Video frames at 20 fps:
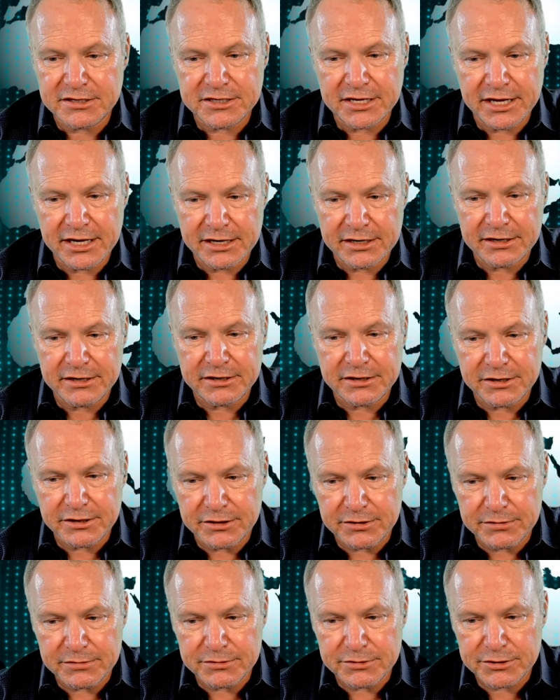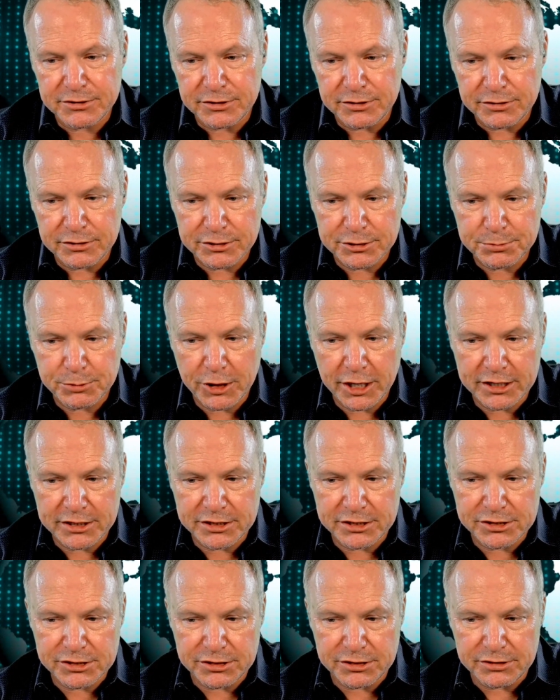Canada use nurse
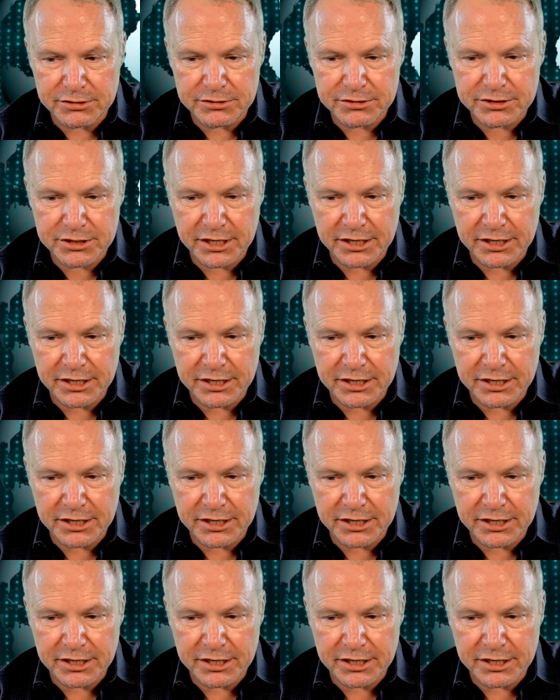practitioners,